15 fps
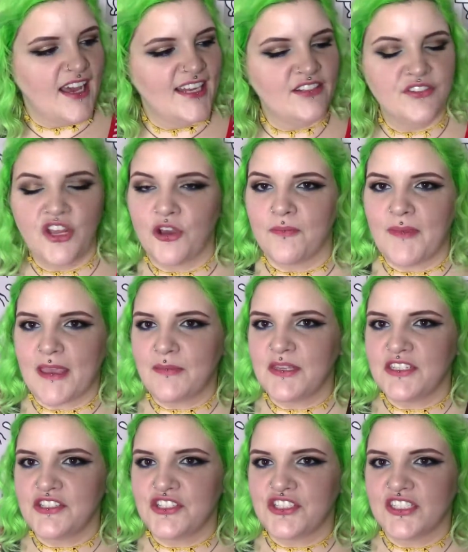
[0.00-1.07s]
I don't know,
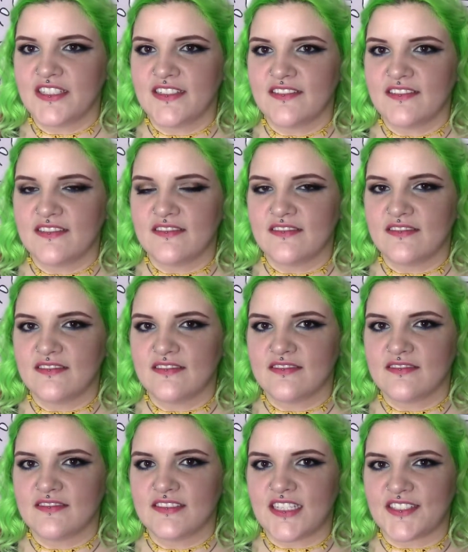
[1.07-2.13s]
maybe she
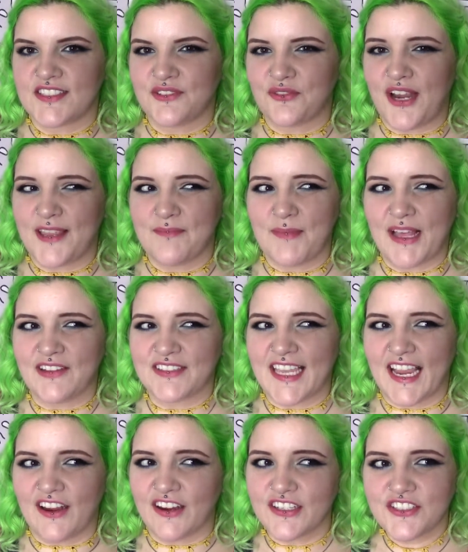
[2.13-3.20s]
doesn't write male
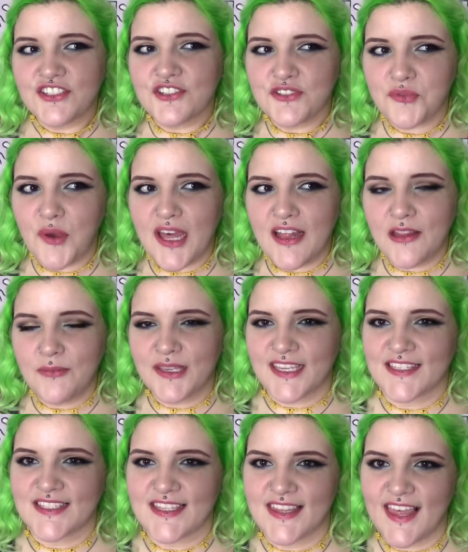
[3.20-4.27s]
characters well,
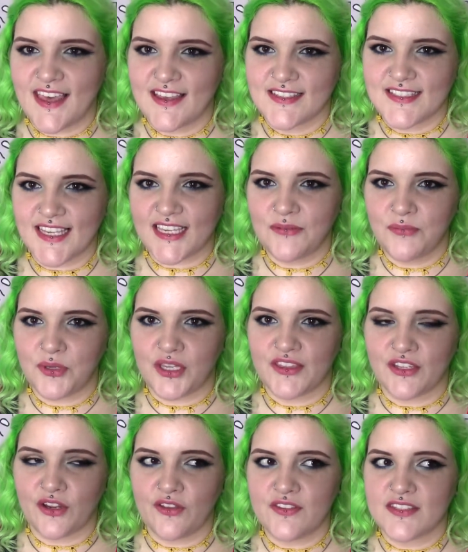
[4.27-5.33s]
because the second book
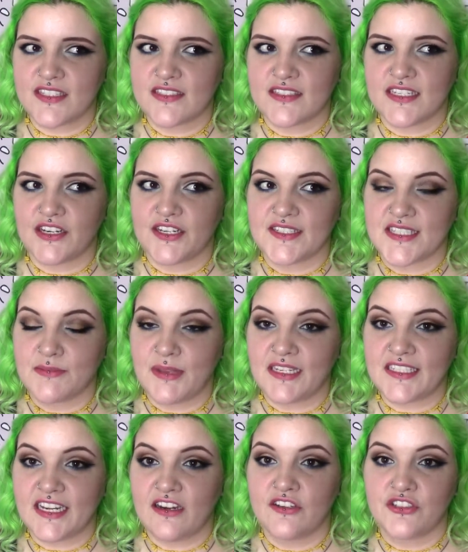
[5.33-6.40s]
in the Earthsea series, the
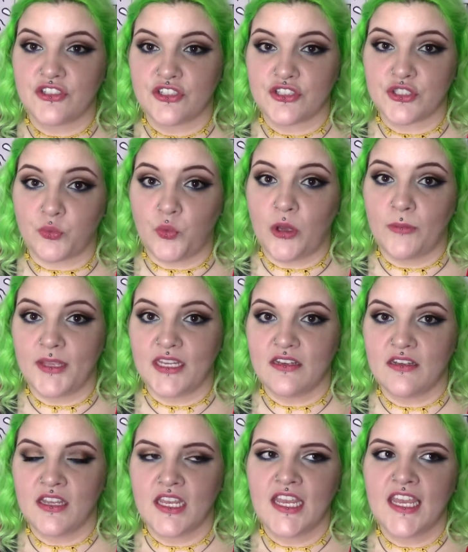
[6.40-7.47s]
main character is a
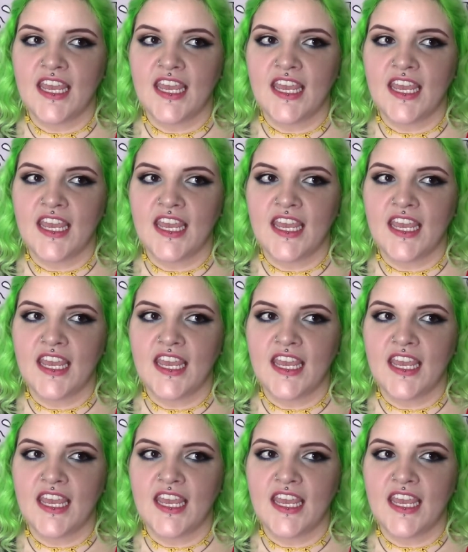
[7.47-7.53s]
woman.